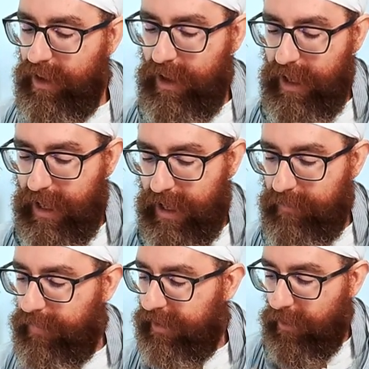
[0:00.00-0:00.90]

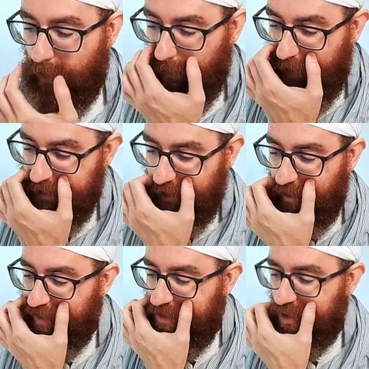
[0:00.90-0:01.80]
But there is
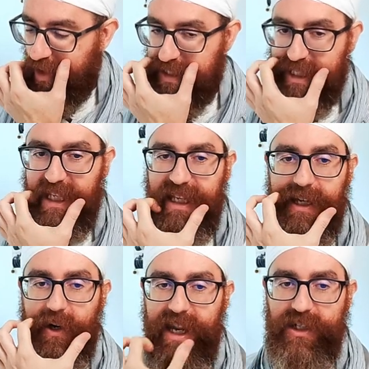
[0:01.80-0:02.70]
another
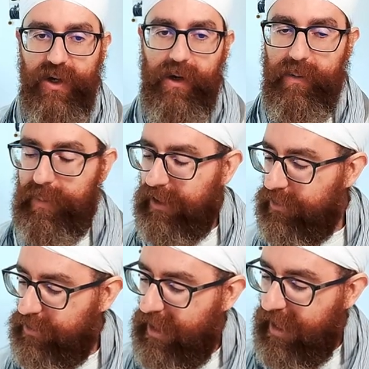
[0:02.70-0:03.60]
interesting connection,
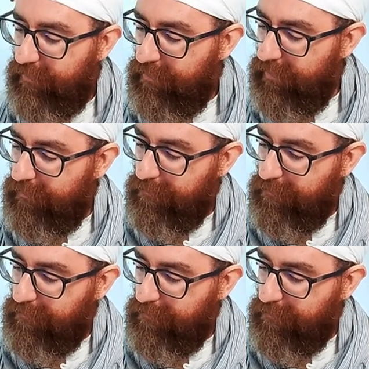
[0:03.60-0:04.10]
because Naam